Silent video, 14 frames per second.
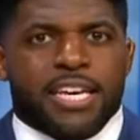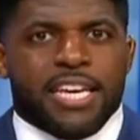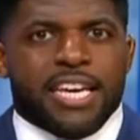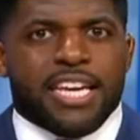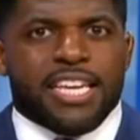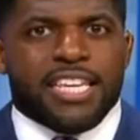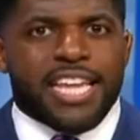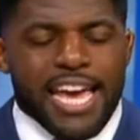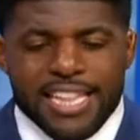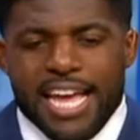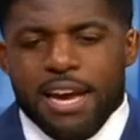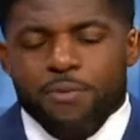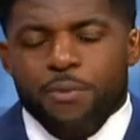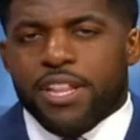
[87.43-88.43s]

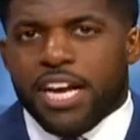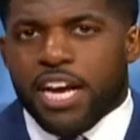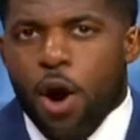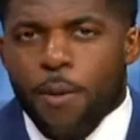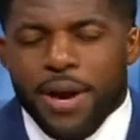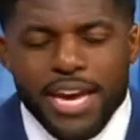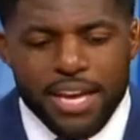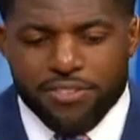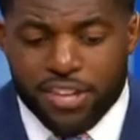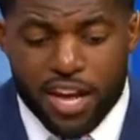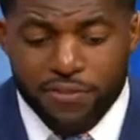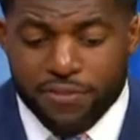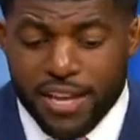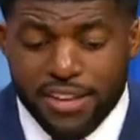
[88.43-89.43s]
Like, when the going gets
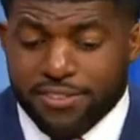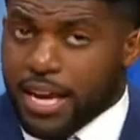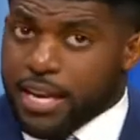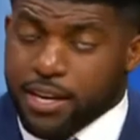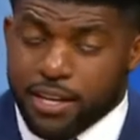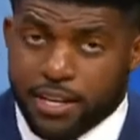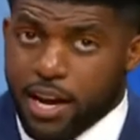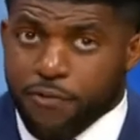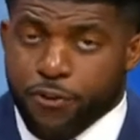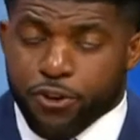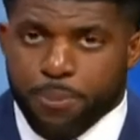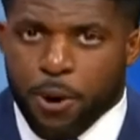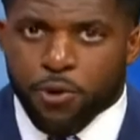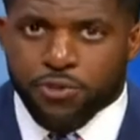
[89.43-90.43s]
tough, they say the tougher
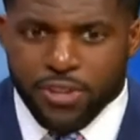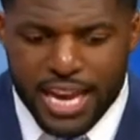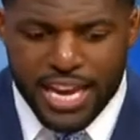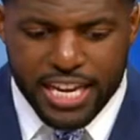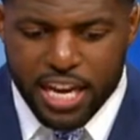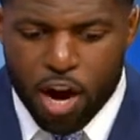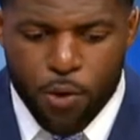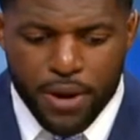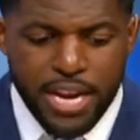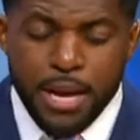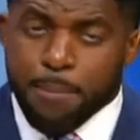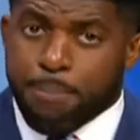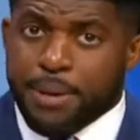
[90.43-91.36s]
is supposed to get going.